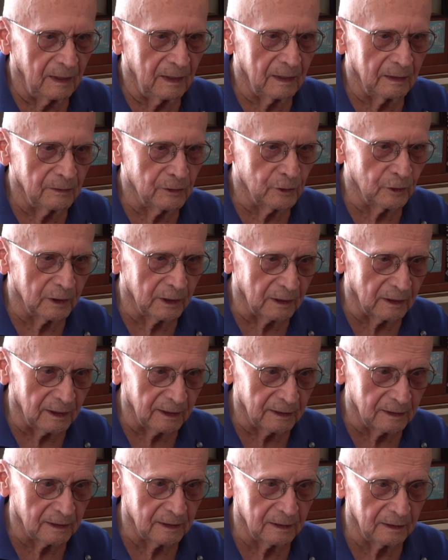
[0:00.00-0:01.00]
And I
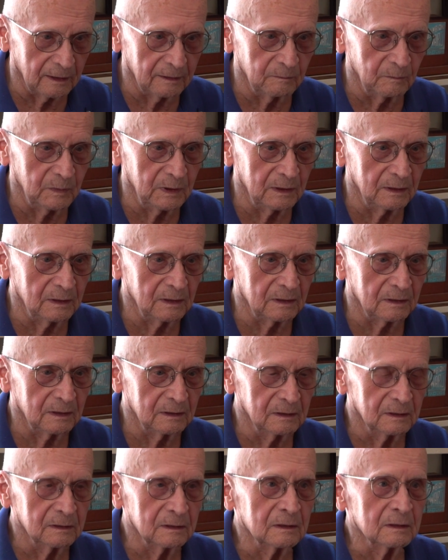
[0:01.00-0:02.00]
joined the Knights of
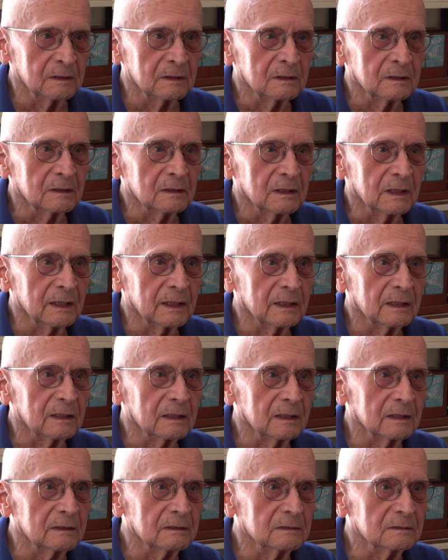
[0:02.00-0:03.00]
Columbus,
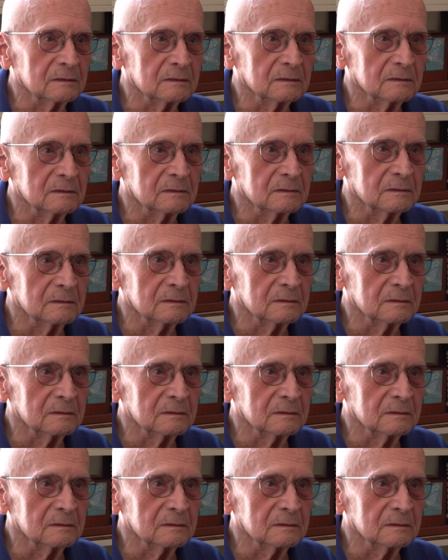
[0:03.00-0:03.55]
and I